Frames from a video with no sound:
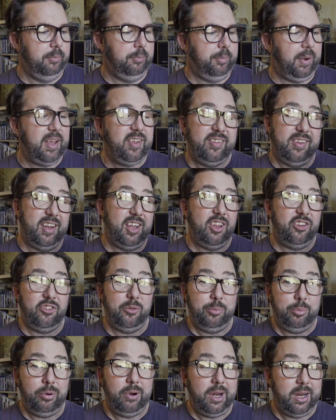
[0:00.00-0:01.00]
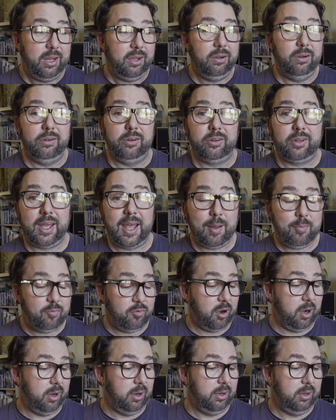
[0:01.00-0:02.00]
basically, it's a pretty good
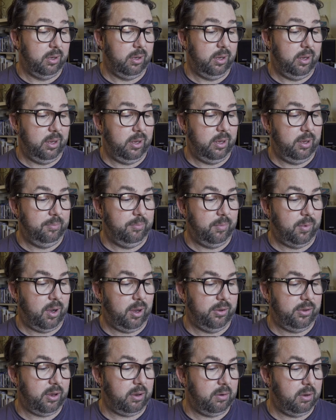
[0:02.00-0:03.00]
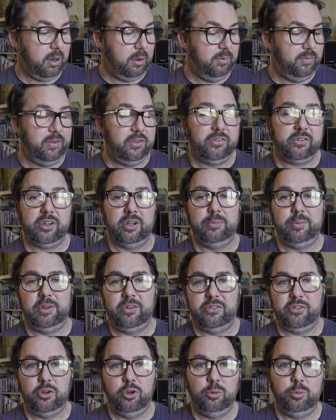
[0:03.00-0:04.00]
camera. Um, I don't know if it's going to be
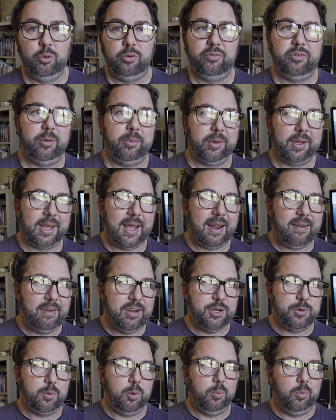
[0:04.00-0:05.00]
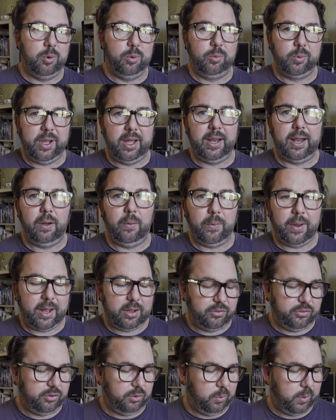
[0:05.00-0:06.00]
suitable for up the garage, but we'll get all
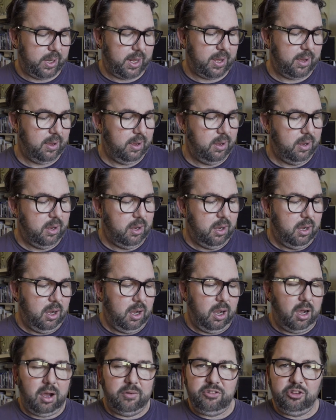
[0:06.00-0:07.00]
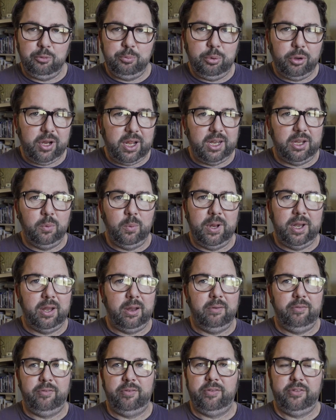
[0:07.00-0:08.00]
that sorted out. I've just put it in the
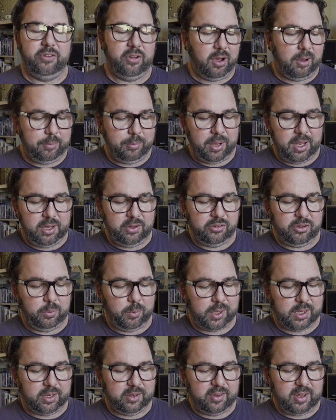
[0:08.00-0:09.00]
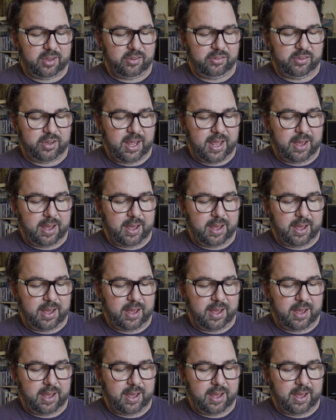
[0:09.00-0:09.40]
window for time being so we can test it